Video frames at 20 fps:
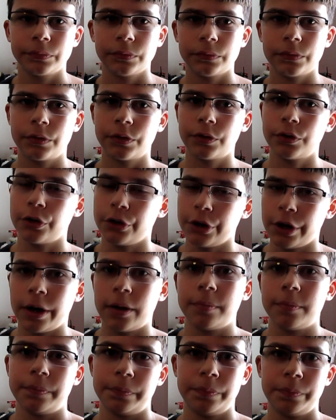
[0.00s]
So yeah,
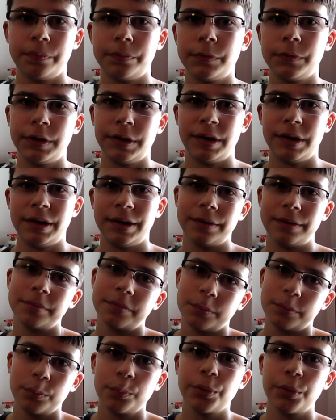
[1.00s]

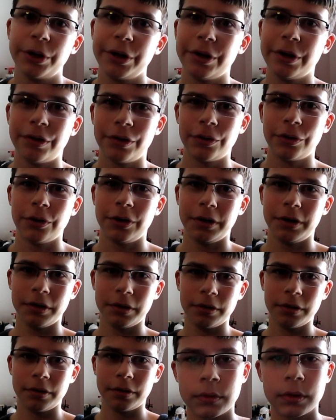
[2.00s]
pretty good screen.
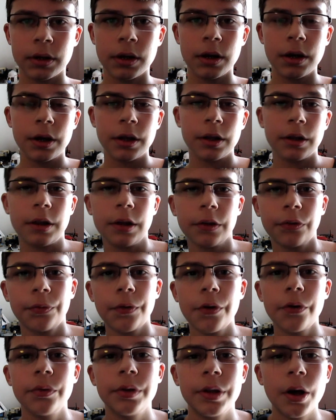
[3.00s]
This
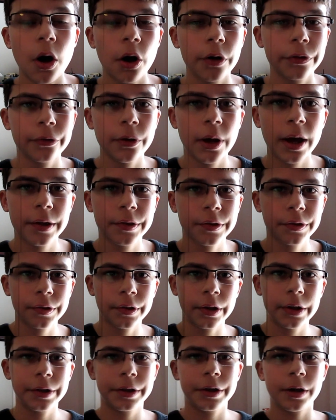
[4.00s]
one also has a
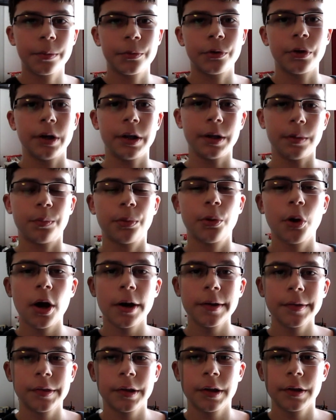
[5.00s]
slightly upgraded
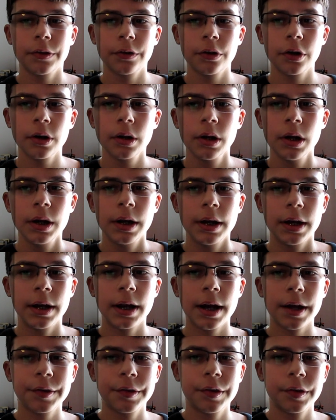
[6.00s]
processor. It
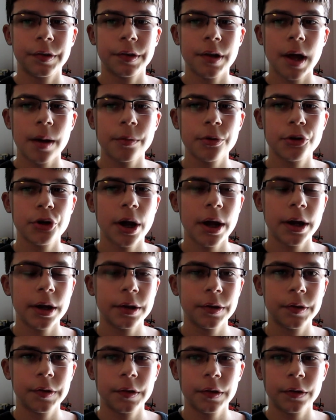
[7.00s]
has the
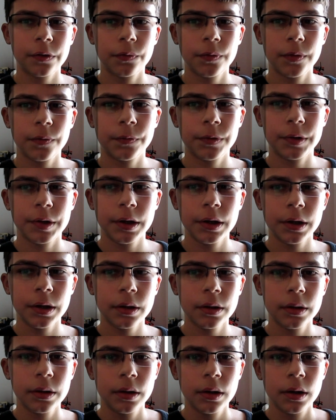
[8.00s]
Snapdragon 615,
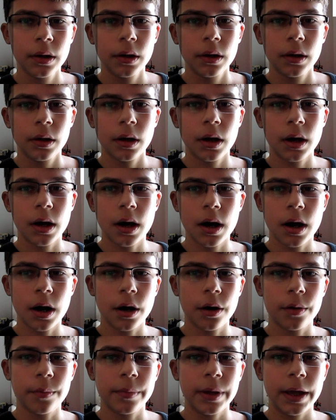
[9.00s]

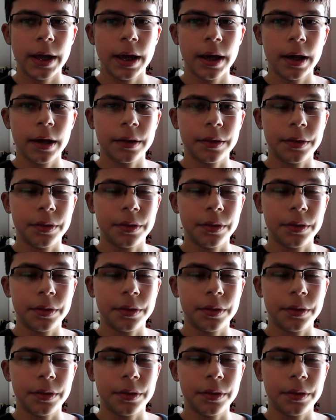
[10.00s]
and